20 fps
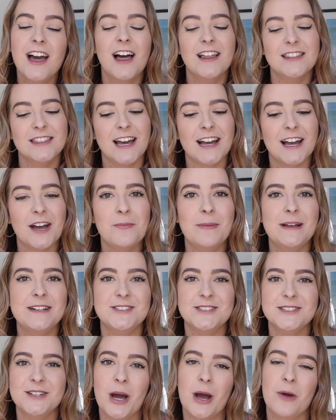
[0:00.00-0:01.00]
Like I
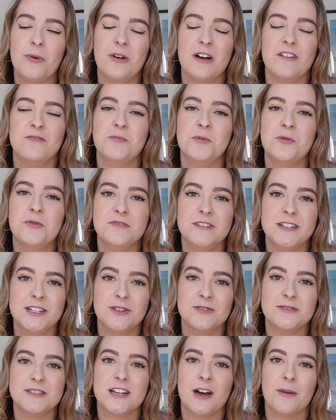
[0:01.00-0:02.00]
mentioned, I will have more
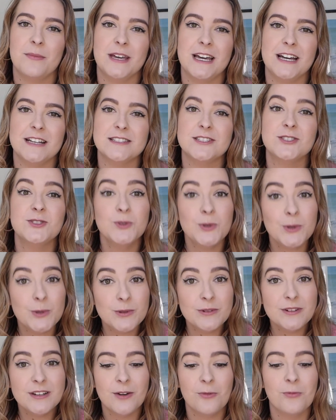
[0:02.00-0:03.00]
videos coming out soon,